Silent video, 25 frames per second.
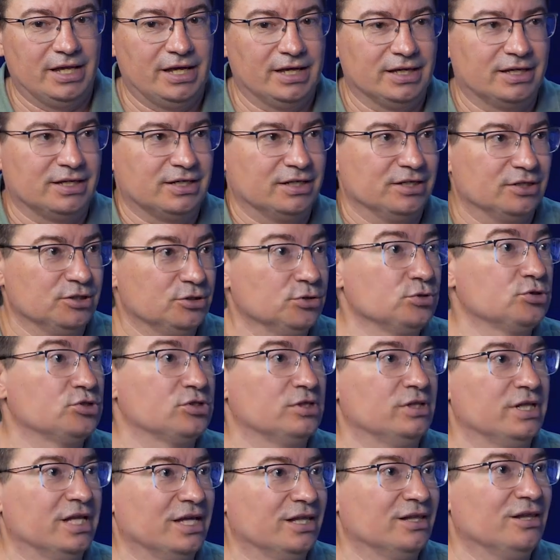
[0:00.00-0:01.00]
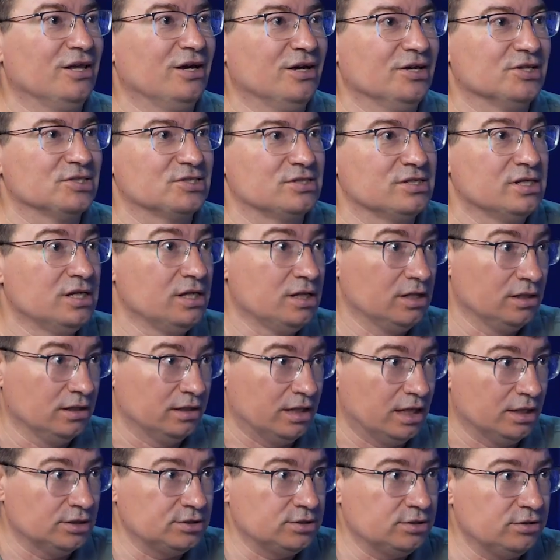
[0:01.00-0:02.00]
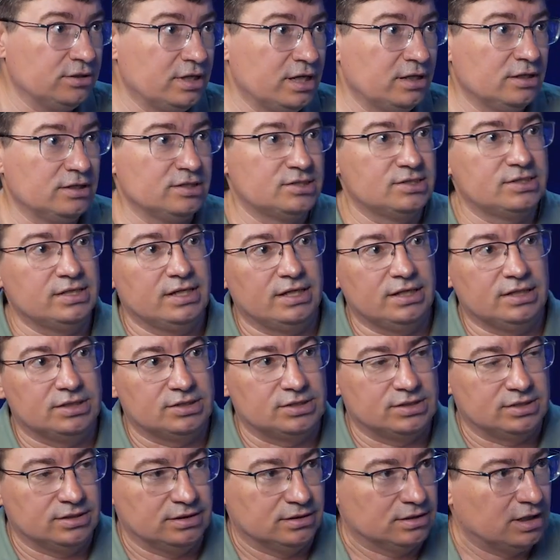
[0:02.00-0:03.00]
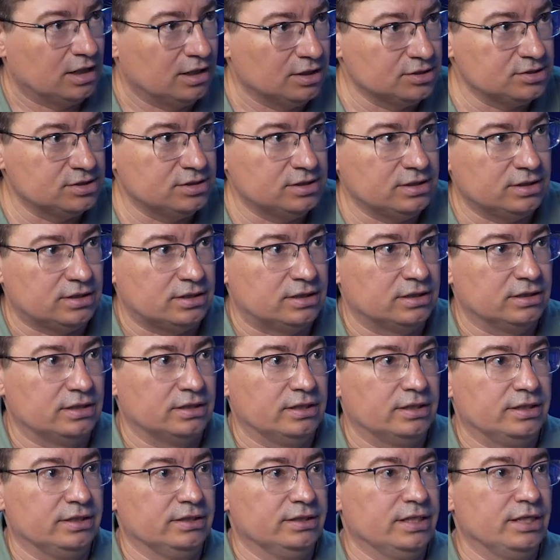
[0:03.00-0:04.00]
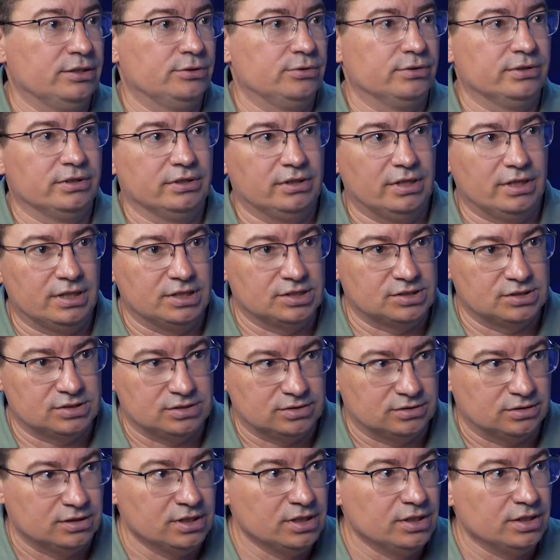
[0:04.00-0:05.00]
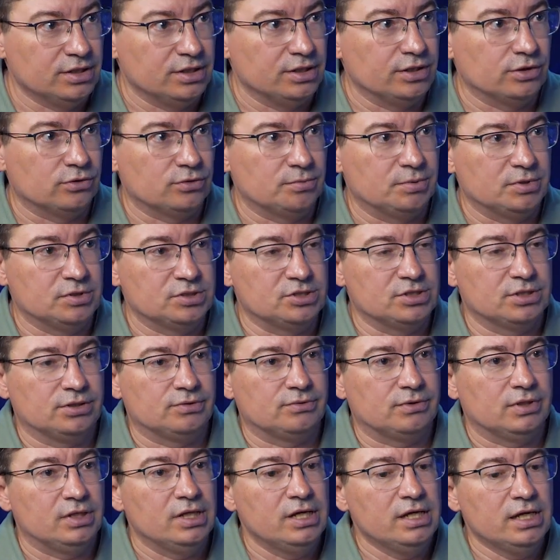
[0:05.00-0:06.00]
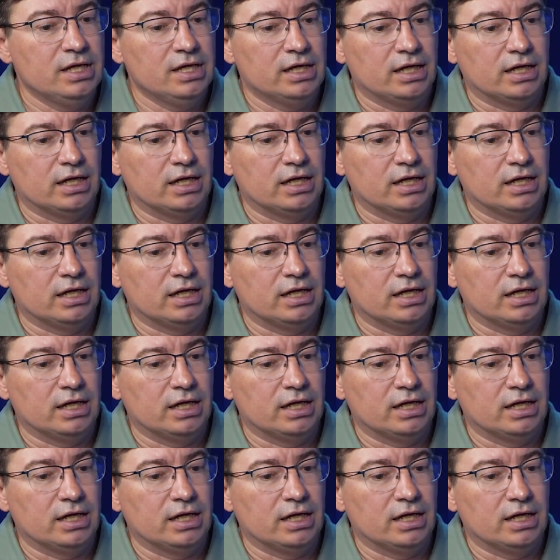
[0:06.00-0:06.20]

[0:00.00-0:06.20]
like usual allies, like the United States, other NATO allies, Europe in general.